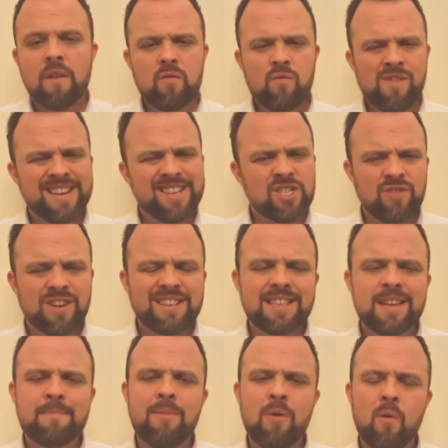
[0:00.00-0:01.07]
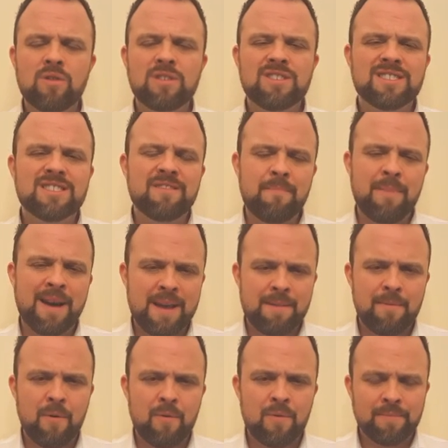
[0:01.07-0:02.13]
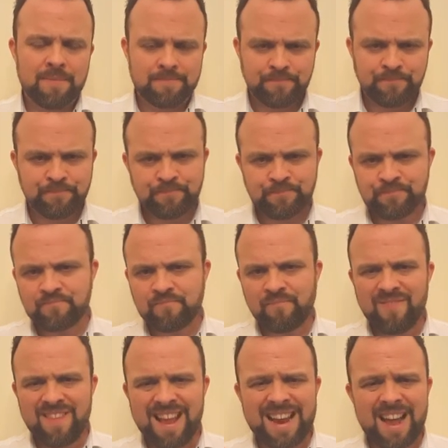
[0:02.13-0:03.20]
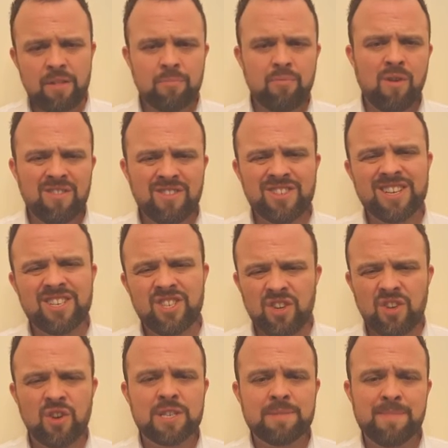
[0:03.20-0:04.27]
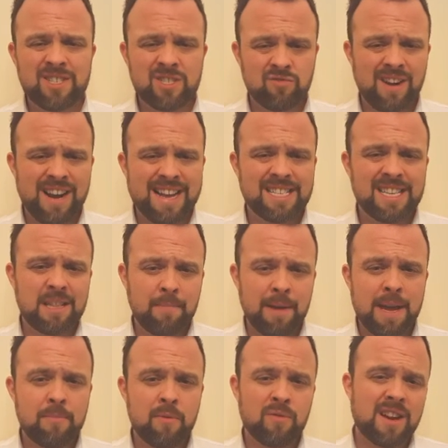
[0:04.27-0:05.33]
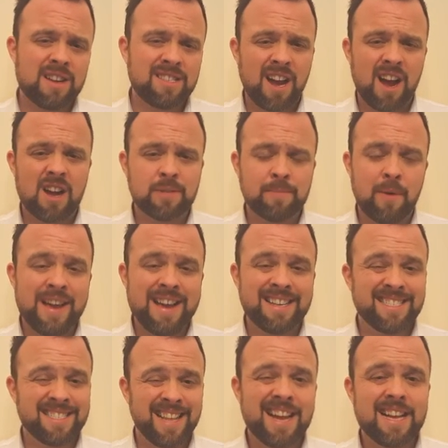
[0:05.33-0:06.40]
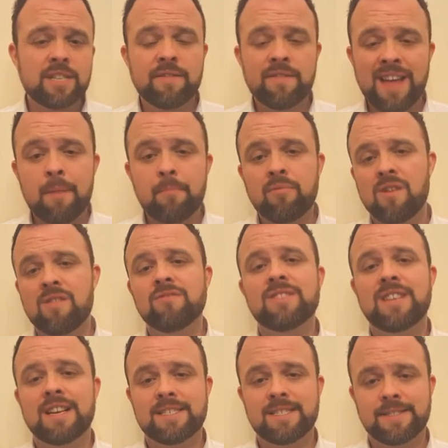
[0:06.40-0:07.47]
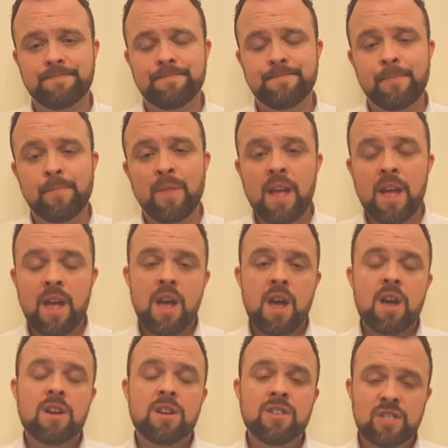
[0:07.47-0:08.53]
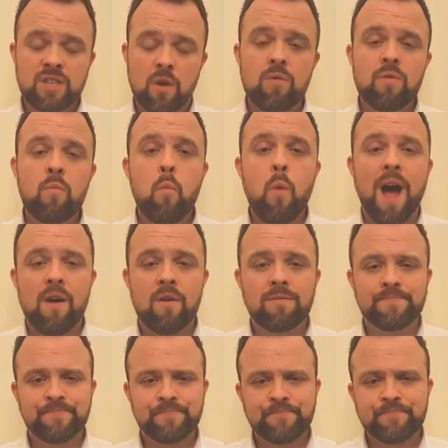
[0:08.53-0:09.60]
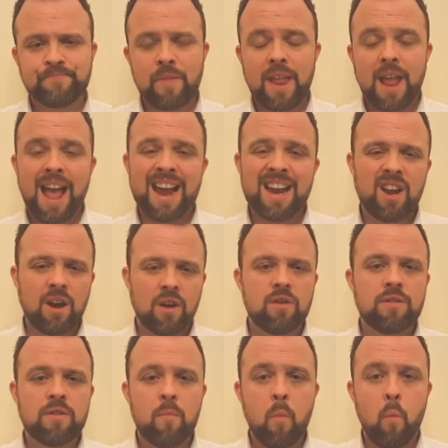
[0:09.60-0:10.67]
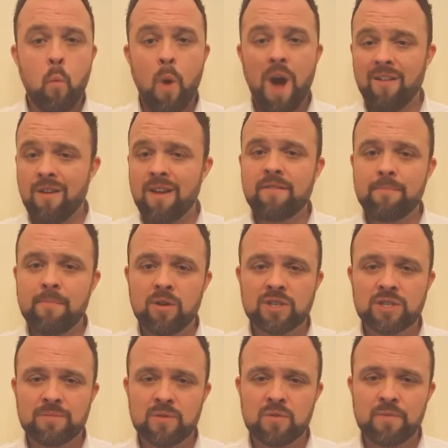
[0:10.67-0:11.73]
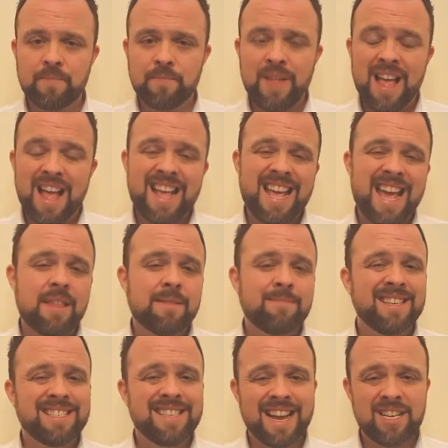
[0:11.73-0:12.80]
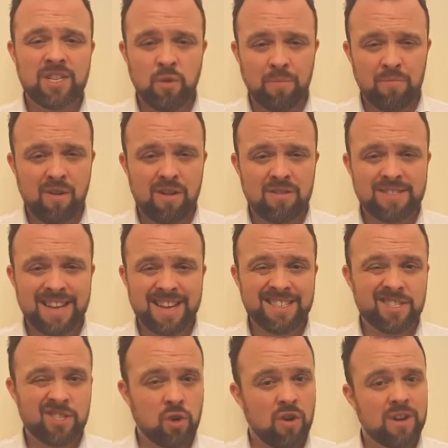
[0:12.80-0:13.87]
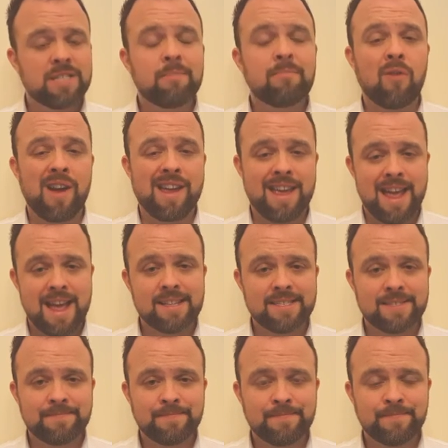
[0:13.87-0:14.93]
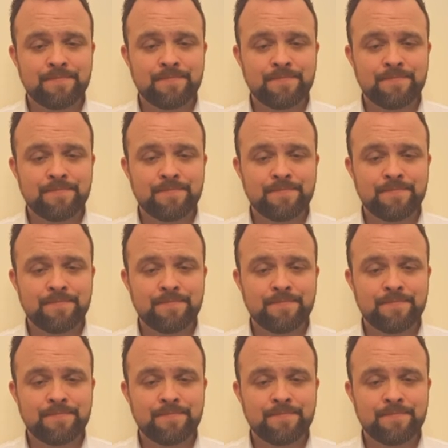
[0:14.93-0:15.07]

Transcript: I've already stressed the importance of people. Now, the process you use must relate to the people that are touched by each stage of that process. Consult them well and include them wherever possible. Get them to test your process and try to break it.